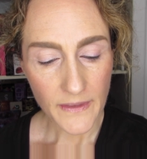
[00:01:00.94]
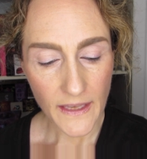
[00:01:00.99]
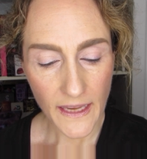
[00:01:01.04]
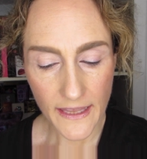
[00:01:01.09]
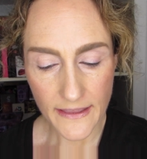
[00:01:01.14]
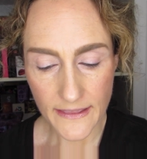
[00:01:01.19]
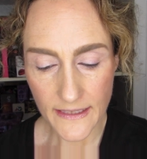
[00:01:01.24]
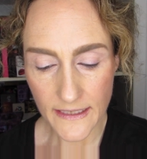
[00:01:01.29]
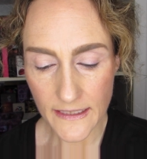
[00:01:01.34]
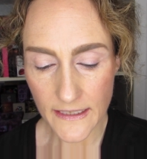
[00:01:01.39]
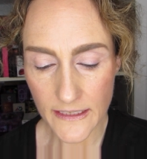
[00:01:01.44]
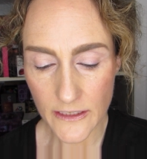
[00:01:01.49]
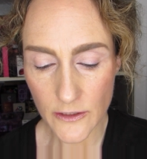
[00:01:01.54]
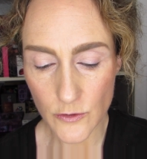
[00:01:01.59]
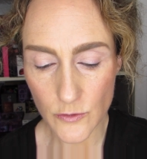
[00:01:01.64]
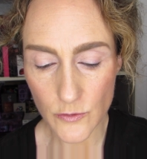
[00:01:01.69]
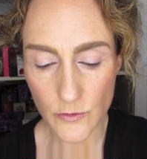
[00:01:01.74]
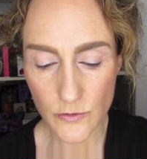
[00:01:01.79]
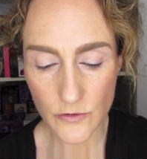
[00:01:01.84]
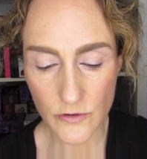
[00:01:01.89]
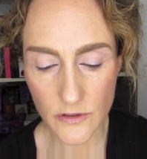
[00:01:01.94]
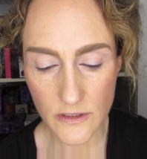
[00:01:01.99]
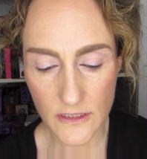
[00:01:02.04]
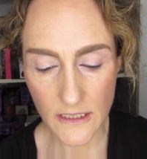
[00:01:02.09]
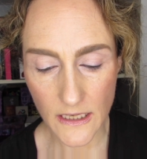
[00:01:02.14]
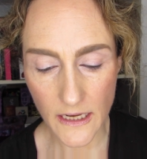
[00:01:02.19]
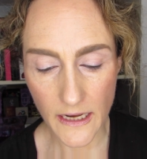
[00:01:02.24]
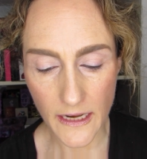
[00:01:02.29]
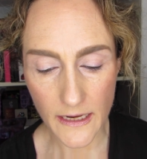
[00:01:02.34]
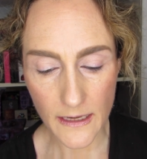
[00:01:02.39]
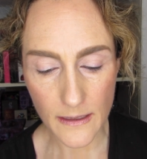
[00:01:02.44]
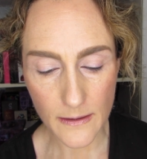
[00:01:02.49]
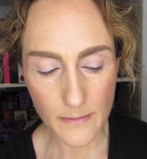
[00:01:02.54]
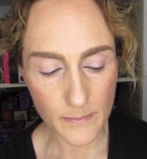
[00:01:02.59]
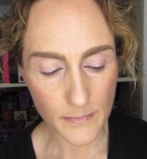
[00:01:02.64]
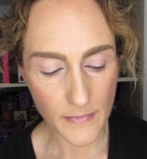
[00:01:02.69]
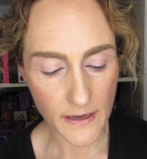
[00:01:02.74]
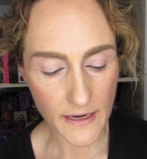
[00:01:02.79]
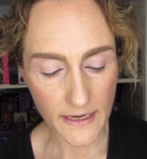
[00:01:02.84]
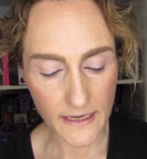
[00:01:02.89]
And then I used
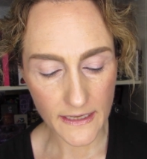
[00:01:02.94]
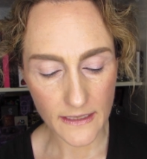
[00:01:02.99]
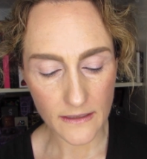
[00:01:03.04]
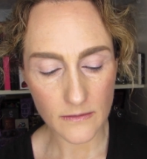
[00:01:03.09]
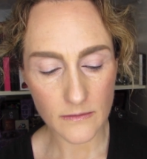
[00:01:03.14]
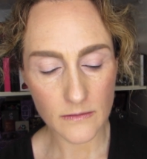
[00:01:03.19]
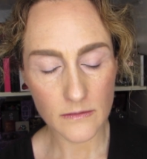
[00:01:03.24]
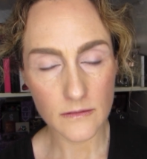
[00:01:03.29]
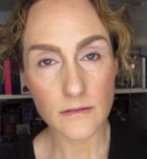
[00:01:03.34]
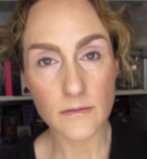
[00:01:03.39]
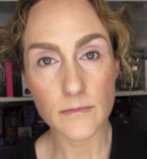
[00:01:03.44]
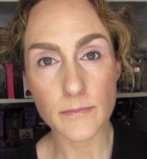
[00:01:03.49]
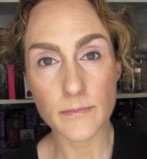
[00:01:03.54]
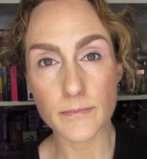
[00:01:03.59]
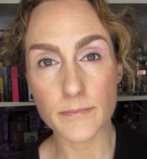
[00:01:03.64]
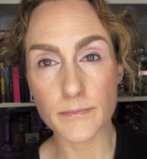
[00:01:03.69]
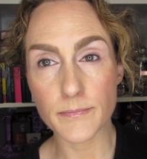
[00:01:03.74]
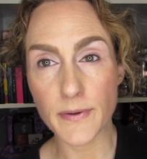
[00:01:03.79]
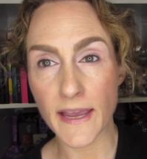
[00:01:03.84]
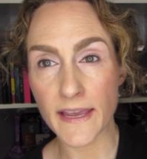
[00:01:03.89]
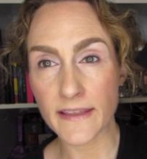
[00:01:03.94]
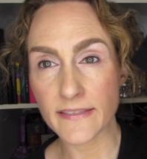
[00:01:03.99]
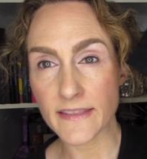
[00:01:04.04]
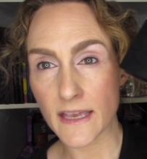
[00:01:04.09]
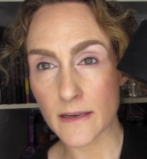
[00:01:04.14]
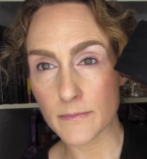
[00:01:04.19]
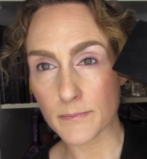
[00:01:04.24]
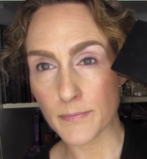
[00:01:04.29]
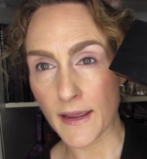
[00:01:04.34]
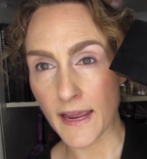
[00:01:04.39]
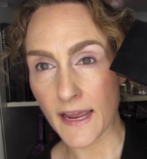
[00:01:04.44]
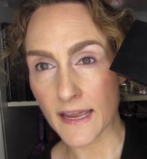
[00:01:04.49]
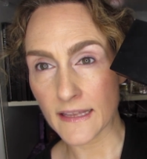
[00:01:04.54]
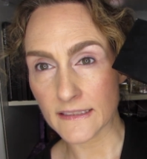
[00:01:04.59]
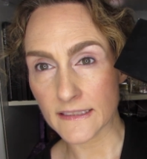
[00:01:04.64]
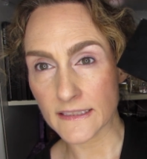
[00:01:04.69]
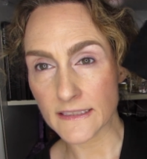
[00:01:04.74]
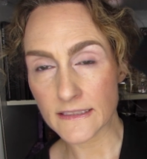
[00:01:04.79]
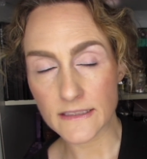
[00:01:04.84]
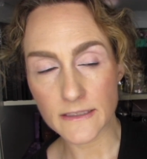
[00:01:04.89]
my Pan That
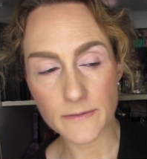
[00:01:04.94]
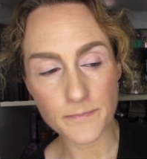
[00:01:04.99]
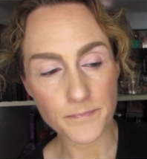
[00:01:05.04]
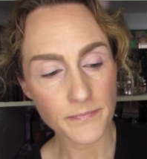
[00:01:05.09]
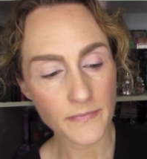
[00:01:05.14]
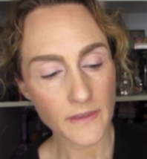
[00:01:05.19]
Palette.